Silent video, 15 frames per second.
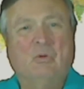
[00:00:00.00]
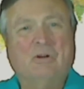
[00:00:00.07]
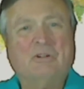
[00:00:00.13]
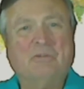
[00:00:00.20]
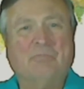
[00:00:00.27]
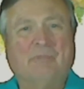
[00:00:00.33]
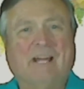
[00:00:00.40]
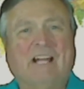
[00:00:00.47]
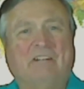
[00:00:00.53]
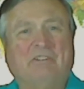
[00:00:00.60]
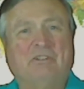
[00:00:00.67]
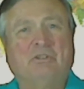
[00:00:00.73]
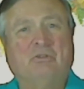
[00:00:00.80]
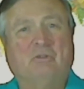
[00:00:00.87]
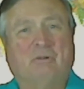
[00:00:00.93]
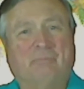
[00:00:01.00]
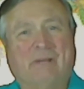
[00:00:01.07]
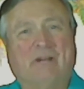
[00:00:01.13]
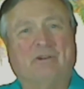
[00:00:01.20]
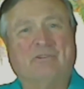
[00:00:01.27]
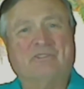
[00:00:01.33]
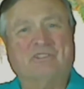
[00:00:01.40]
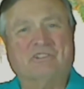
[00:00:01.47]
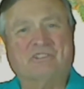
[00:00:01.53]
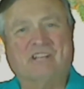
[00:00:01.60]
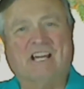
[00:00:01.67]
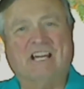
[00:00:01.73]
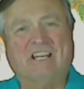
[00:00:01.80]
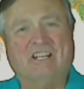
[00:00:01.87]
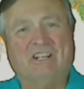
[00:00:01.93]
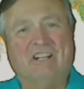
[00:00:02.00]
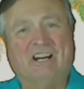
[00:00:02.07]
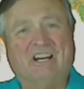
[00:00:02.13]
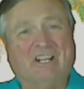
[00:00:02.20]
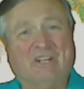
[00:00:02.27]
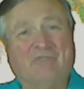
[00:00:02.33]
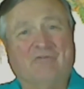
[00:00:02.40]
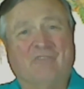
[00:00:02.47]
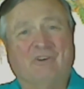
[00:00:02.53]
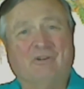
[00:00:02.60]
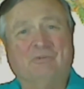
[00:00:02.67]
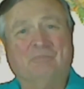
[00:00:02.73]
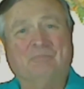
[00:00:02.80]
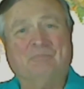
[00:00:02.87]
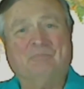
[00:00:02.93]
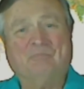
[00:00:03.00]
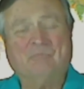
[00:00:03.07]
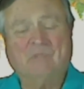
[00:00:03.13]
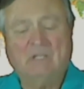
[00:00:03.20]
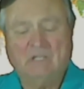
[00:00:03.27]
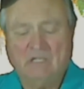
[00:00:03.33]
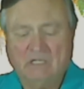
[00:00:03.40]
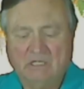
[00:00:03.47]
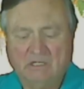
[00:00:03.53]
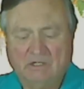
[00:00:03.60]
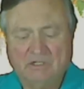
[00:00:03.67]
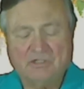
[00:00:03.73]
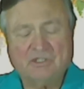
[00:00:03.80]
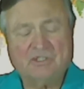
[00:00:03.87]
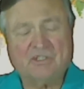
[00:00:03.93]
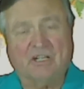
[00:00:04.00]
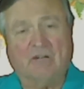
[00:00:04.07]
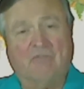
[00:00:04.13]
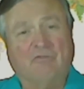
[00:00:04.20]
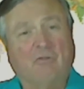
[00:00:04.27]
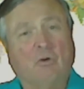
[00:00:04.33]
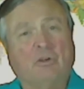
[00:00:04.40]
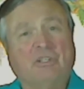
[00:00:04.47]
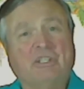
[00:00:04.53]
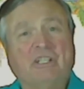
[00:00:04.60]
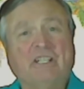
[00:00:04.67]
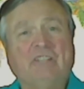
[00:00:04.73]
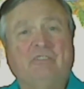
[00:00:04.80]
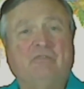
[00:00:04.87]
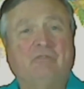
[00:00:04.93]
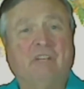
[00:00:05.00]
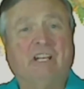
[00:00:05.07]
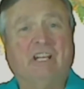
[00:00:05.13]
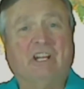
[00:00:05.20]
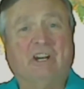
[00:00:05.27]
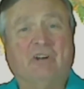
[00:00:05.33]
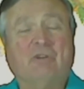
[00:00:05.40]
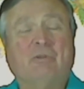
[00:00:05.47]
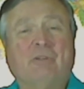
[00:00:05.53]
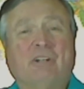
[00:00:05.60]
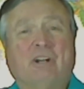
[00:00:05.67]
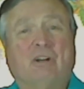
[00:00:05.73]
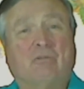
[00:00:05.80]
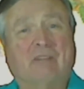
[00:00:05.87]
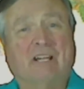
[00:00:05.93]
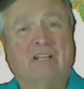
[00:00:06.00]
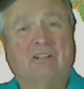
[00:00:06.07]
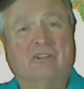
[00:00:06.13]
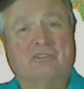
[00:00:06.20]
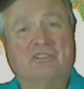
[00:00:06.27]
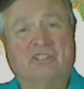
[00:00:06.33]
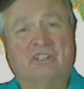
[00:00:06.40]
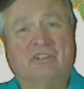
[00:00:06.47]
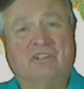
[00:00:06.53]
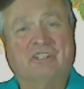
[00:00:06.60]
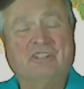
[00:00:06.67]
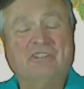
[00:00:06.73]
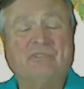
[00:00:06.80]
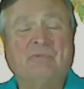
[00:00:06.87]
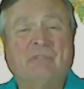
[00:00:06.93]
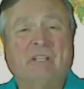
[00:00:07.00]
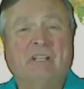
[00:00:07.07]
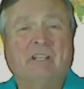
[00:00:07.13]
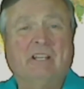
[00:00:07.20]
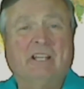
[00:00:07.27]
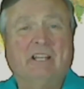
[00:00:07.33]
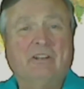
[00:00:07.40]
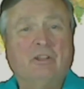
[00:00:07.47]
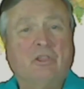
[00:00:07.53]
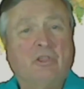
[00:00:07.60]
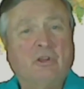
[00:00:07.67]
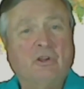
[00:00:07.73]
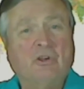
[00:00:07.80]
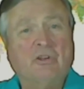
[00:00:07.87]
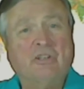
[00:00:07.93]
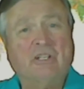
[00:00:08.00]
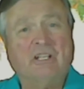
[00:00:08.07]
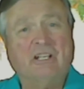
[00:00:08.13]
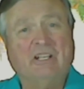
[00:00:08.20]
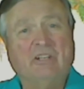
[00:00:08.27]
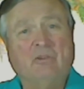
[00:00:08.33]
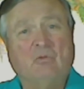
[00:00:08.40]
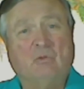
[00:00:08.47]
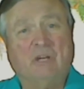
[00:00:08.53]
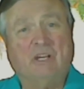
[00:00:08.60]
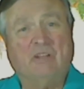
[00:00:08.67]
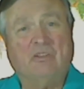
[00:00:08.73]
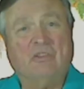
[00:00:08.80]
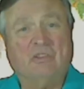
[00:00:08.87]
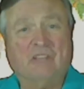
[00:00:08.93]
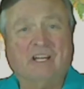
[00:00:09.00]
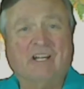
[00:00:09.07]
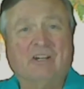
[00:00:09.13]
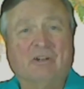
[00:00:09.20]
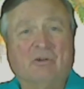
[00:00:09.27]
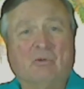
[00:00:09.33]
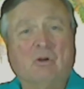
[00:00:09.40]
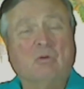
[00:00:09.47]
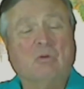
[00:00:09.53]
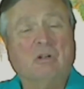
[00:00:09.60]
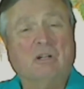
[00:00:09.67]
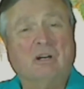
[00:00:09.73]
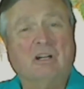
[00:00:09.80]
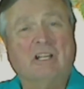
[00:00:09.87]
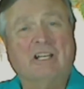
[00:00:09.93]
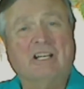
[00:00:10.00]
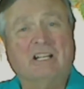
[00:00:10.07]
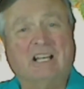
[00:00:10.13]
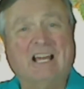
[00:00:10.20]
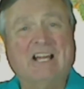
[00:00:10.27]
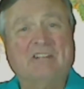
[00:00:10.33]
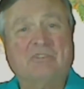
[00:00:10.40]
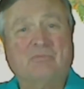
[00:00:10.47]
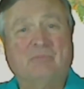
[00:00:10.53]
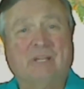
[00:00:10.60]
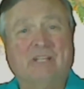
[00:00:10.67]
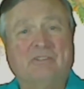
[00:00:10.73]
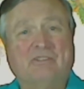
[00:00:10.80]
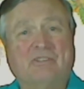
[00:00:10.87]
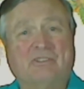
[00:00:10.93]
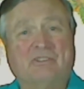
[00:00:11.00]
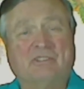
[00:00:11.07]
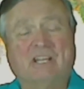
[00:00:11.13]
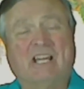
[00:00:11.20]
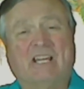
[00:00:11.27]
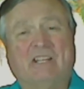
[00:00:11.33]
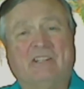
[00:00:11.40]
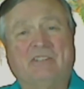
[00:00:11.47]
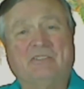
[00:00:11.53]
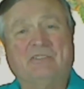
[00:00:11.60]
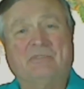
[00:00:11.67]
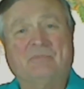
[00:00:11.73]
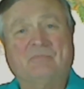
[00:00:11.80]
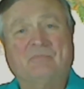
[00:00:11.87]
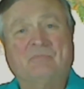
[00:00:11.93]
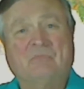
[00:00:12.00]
Welcome back to abettersociety.info. This is our 14th video in our regular series and the third dealing with what we're calling class-based societies.